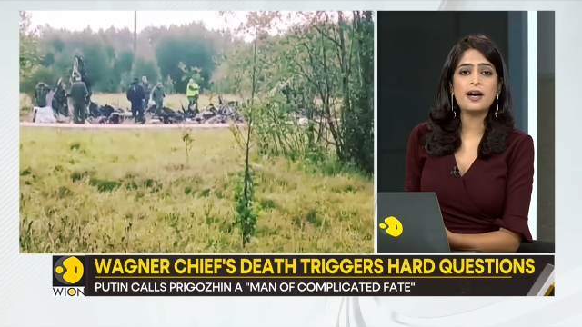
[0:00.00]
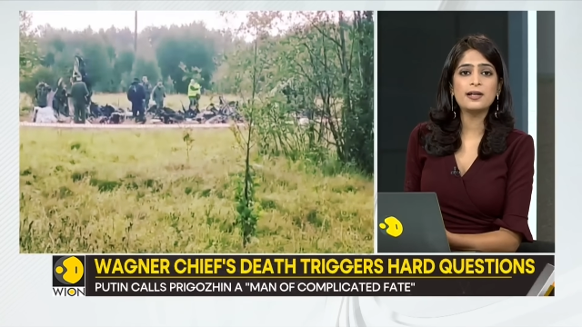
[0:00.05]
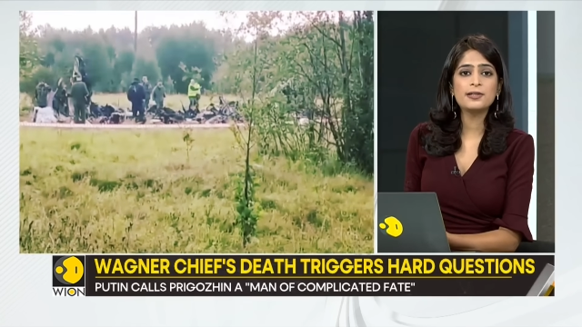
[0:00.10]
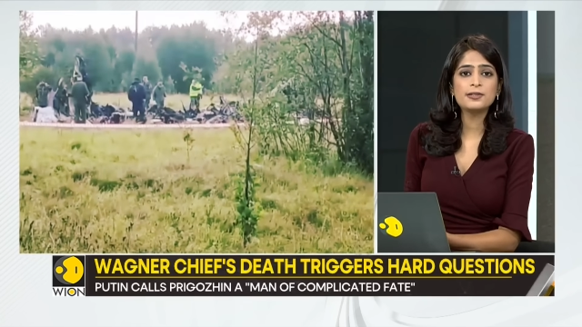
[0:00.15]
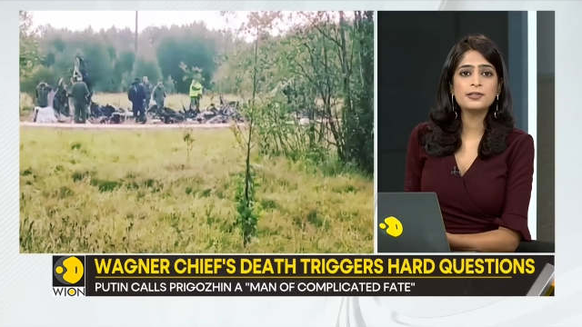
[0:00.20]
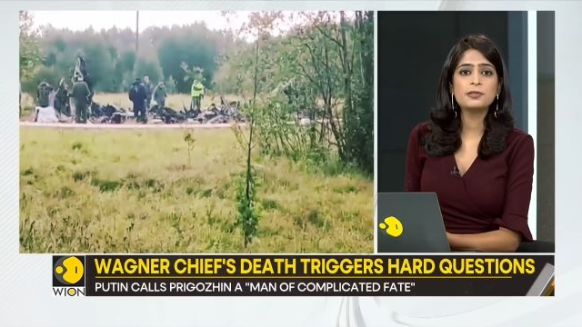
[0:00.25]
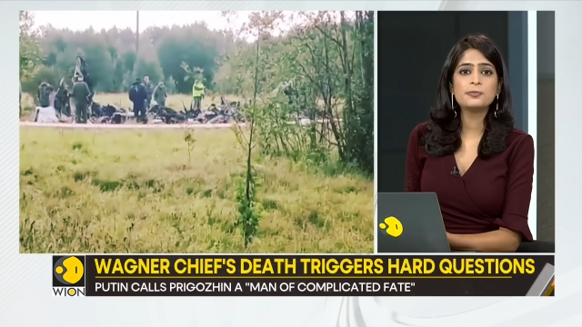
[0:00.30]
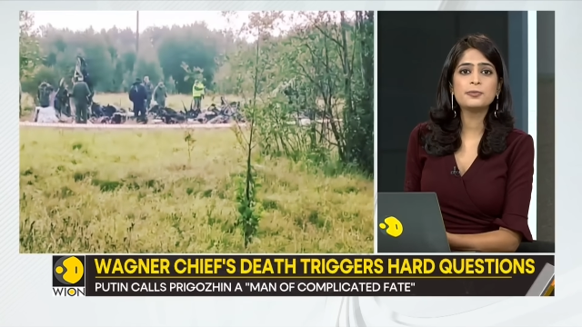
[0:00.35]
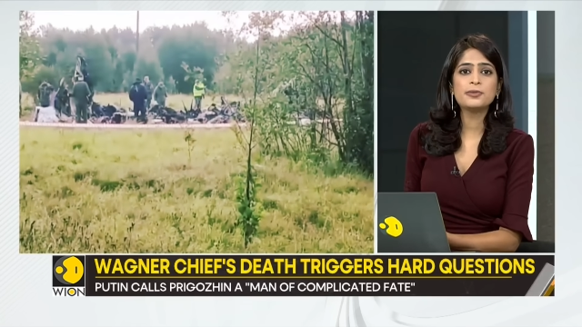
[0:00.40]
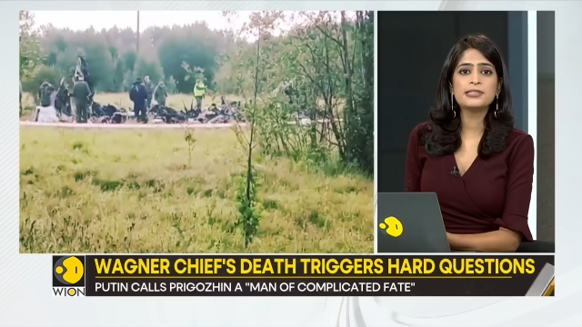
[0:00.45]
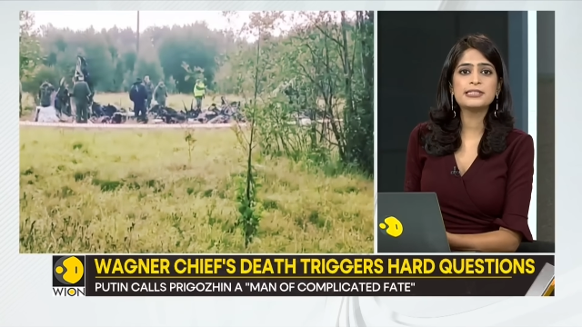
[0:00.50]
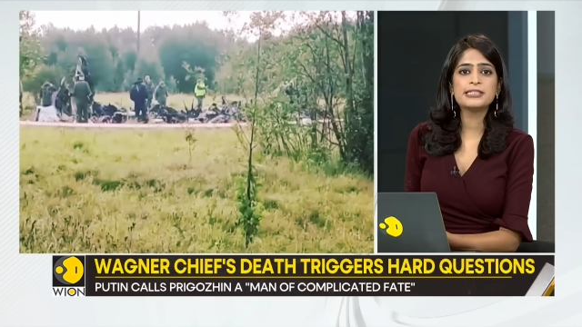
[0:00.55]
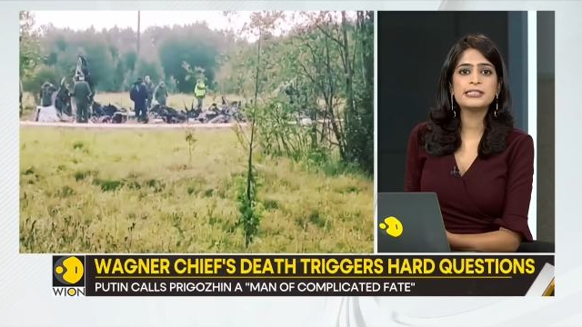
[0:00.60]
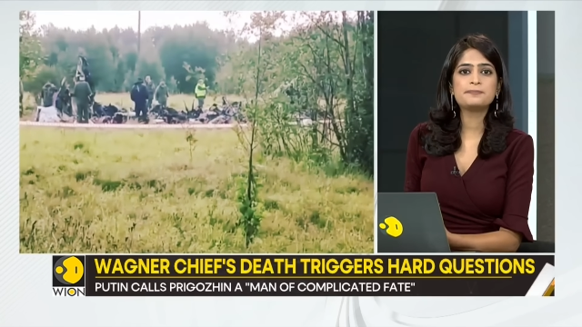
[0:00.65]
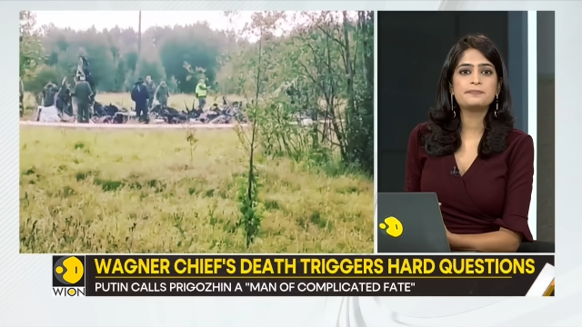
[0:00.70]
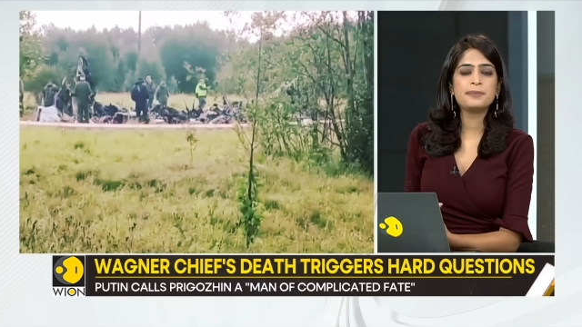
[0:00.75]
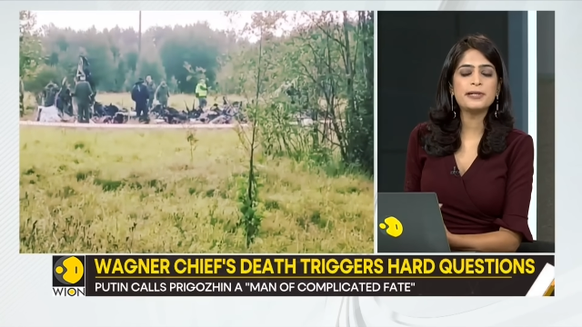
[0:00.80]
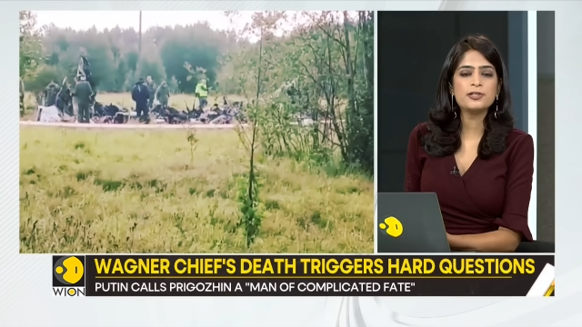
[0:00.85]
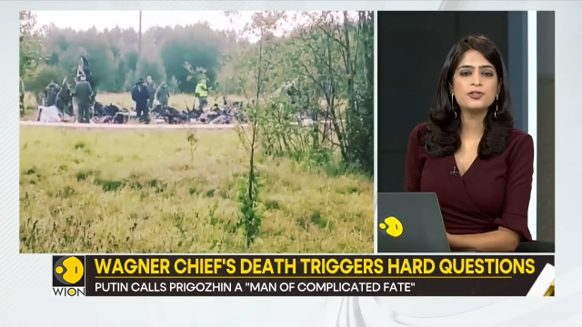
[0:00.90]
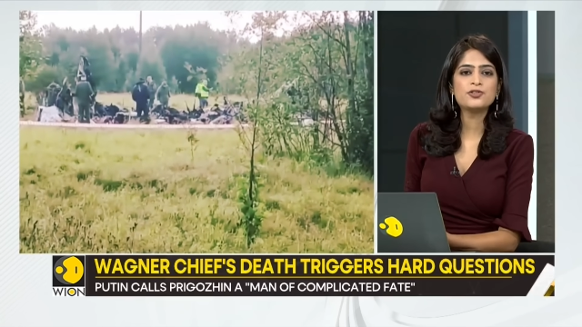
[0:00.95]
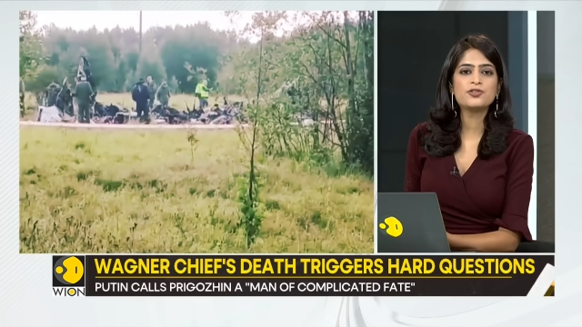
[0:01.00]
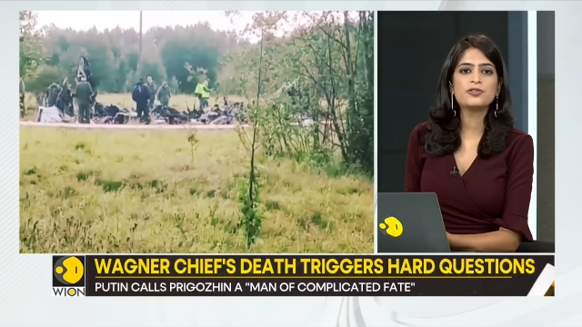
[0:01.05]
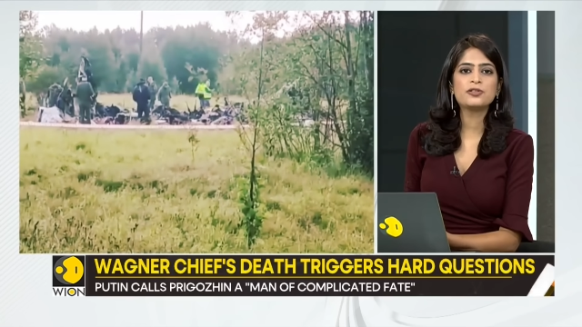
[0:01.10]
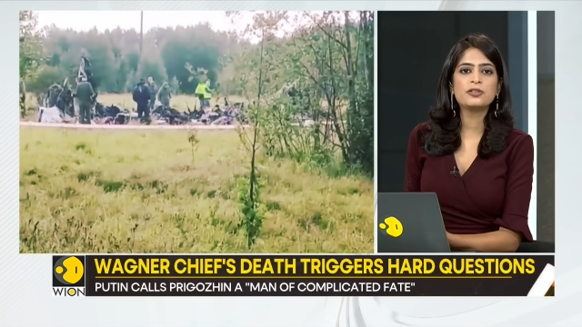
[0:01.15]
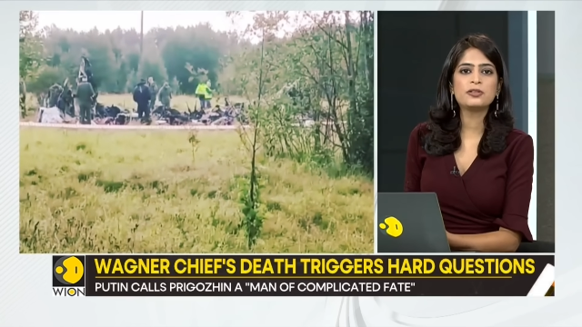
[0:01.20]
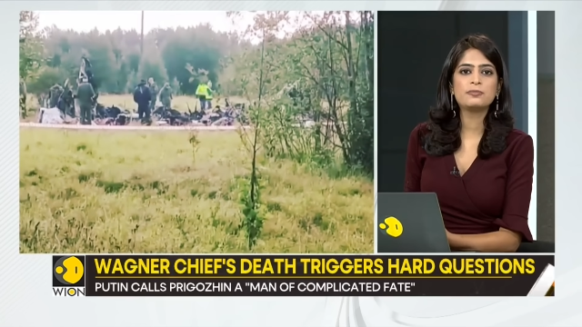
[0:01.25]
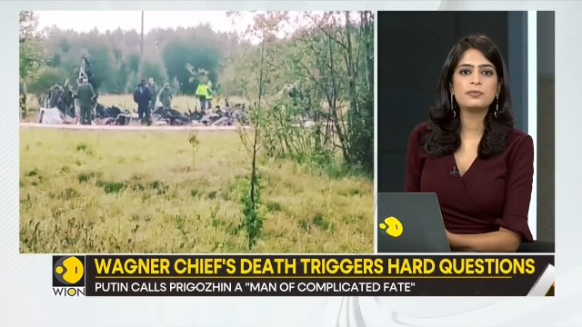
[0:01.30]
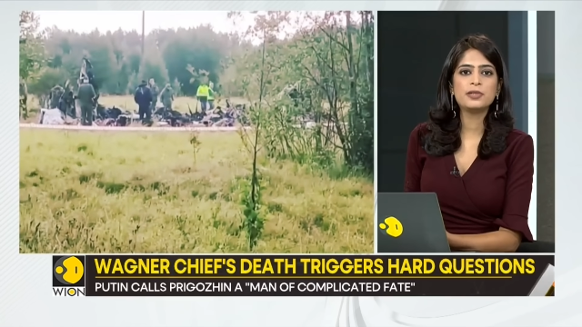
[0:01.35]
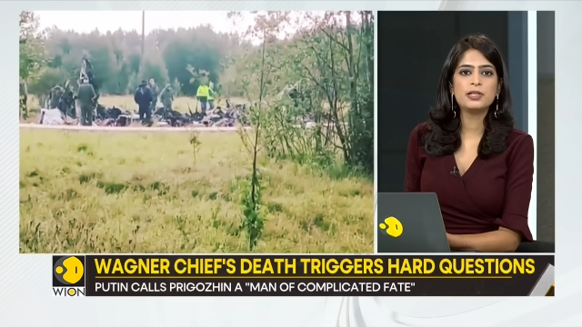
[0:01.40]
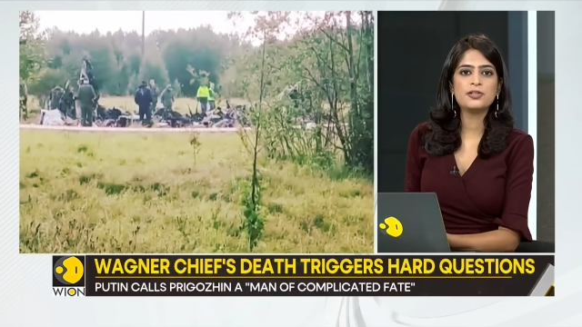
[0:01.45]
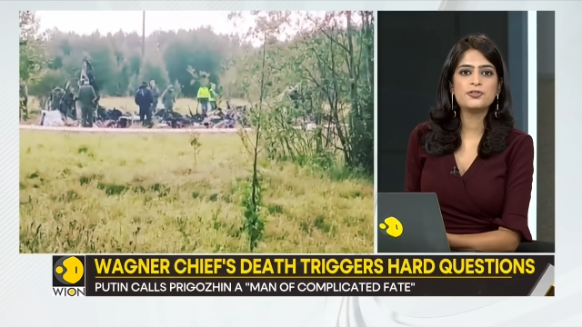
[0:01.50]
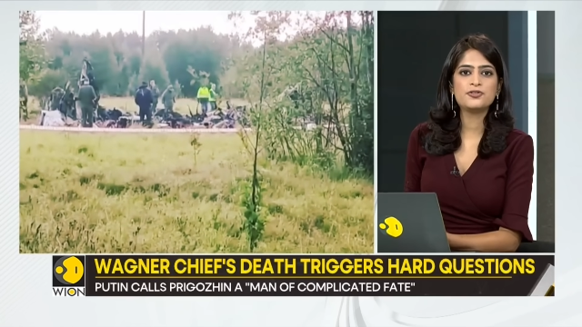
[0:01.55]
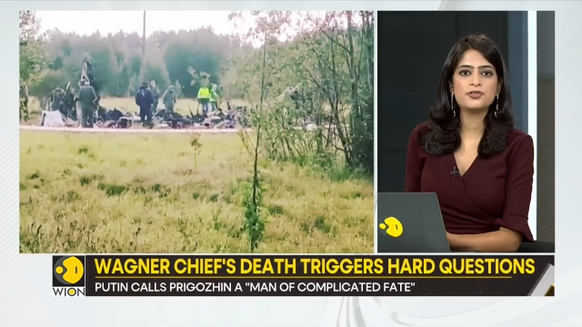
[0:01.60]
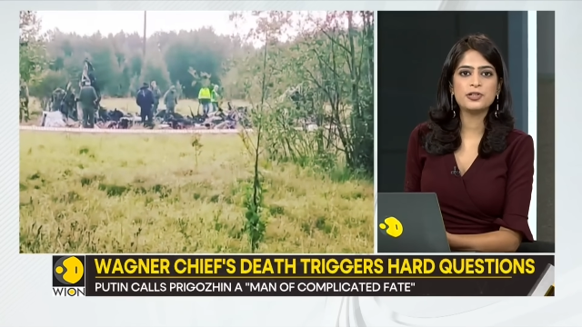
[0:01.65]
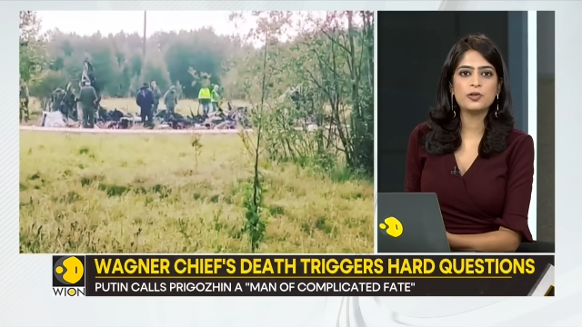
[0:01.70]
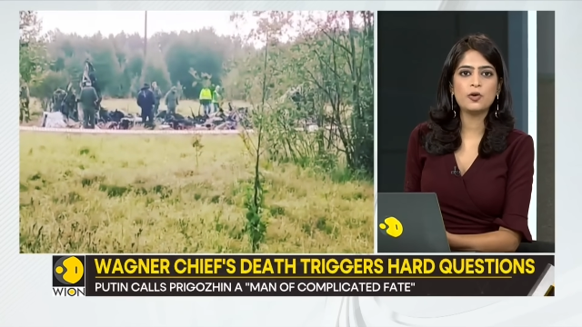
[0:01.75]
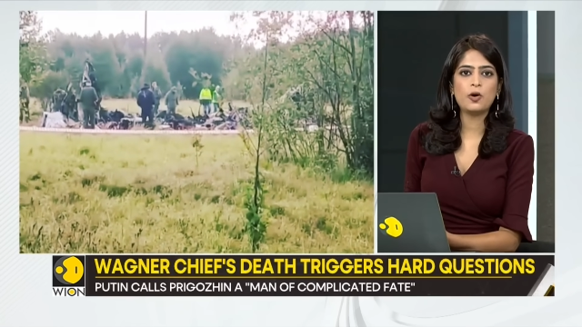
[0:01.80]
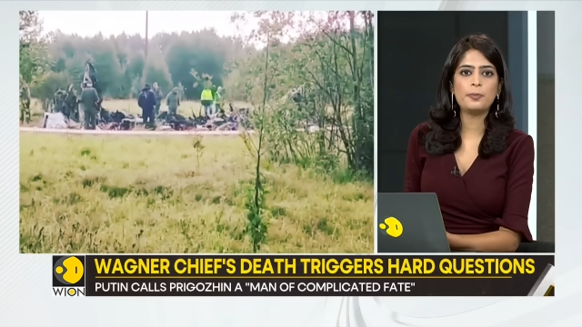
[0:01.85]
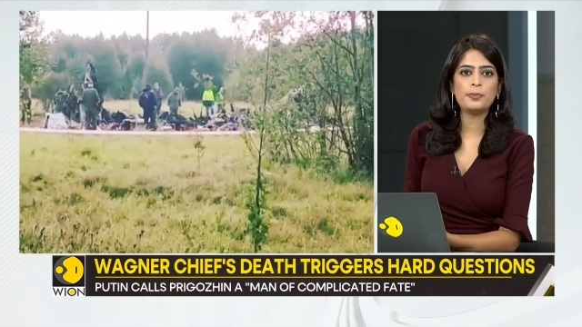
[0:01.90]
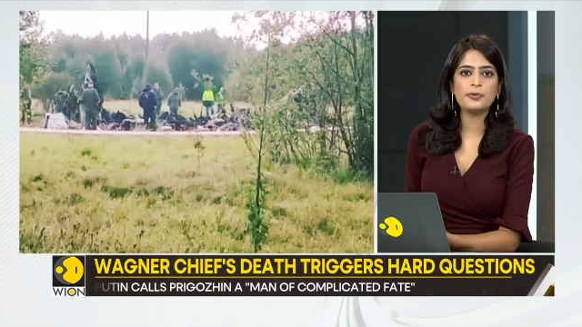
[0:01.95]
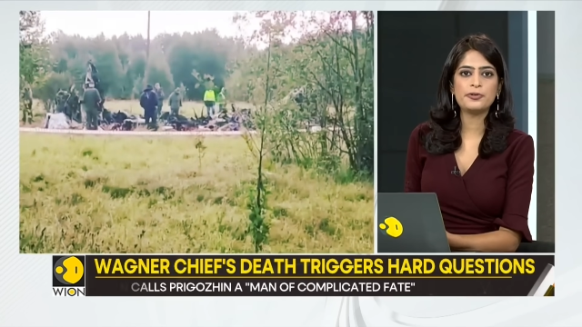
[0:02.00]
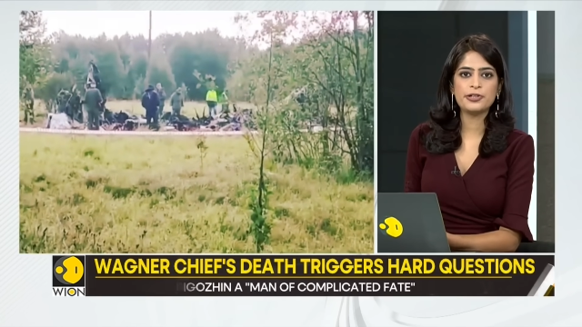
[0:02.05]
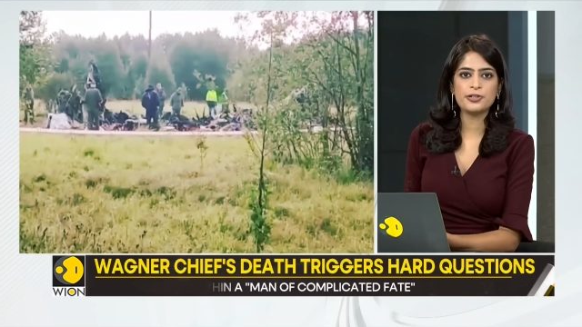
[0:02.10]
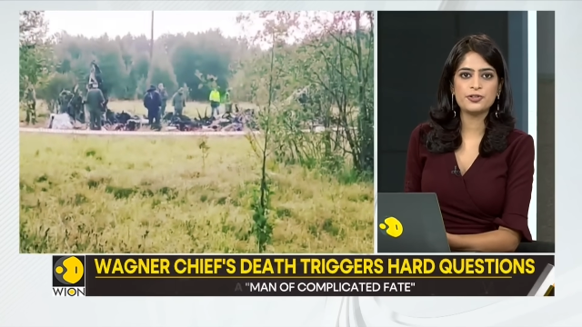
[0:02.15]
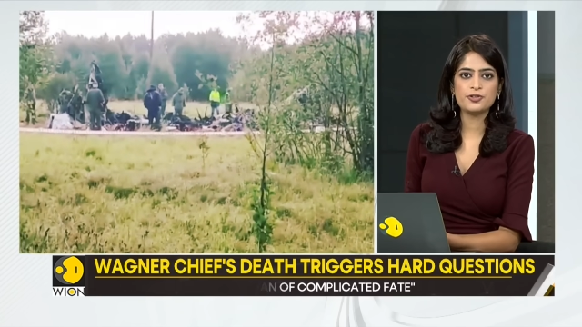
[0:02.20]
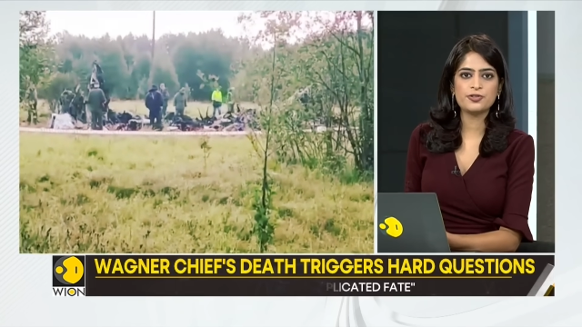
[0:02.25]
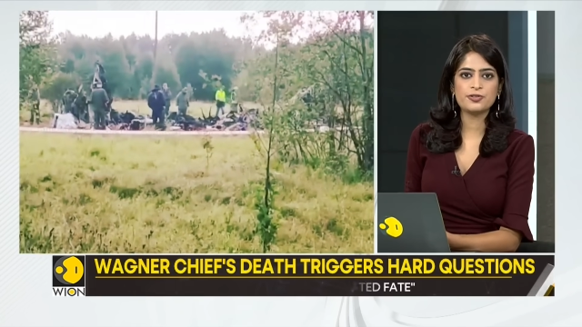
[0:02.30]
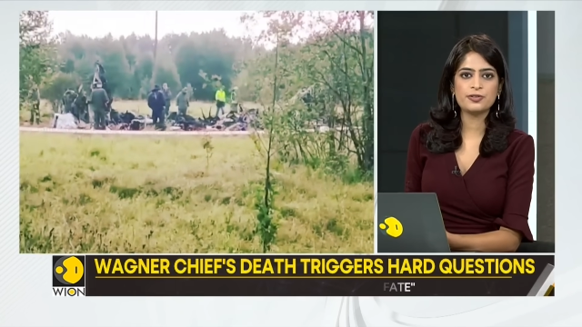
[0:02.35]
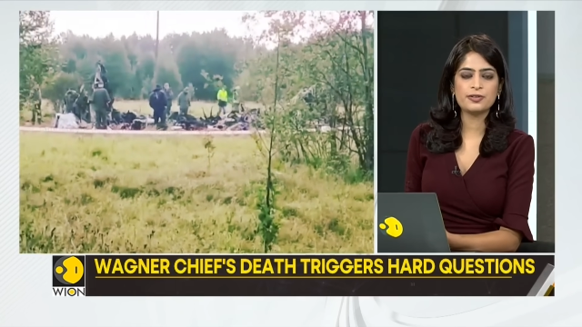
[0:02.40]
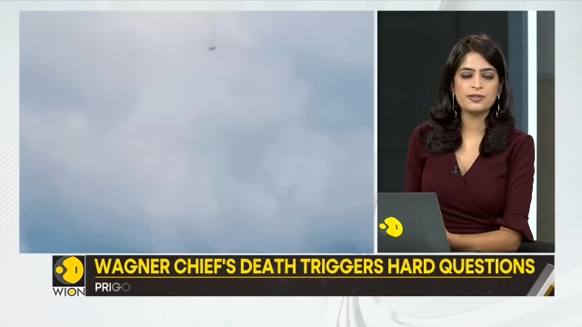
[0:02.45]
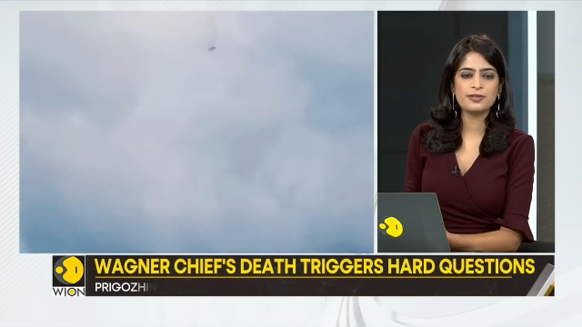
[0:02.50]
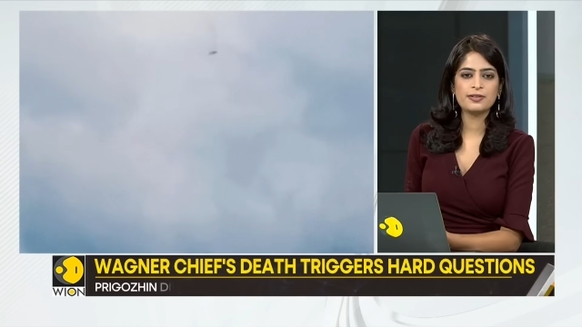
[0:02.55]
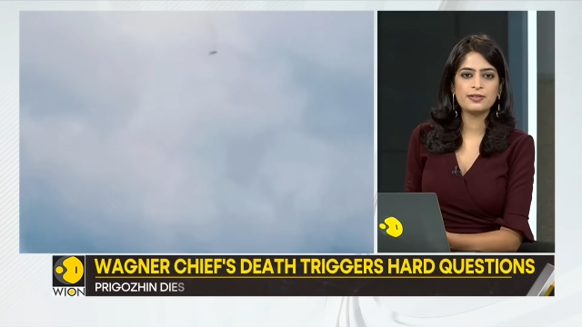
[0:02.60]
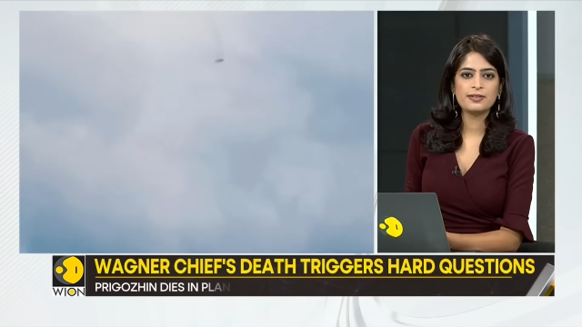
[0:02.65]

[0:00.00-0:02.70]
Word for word: ultimate special military operation.